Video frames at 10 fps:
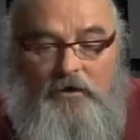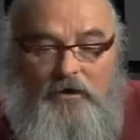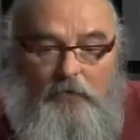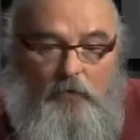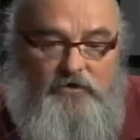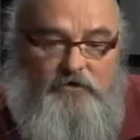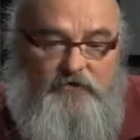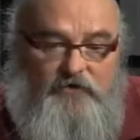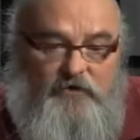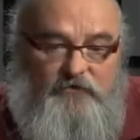One
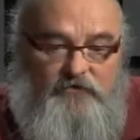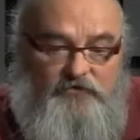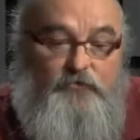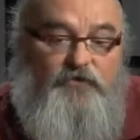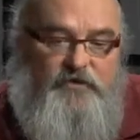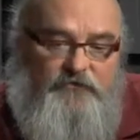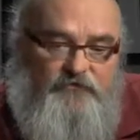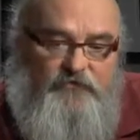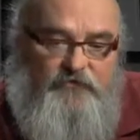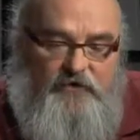of the new
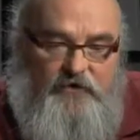things in